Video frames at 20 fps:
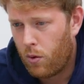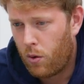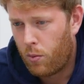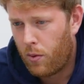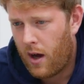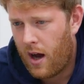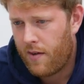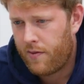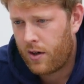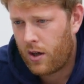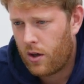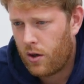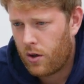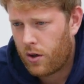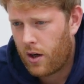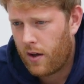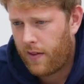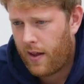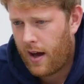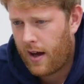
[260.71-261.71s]
Well, we're having a
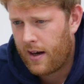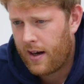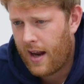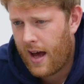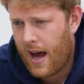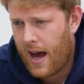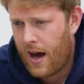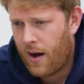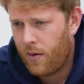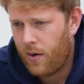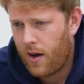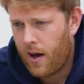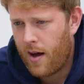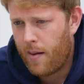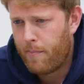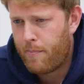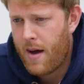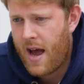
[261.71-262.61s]
look at that now.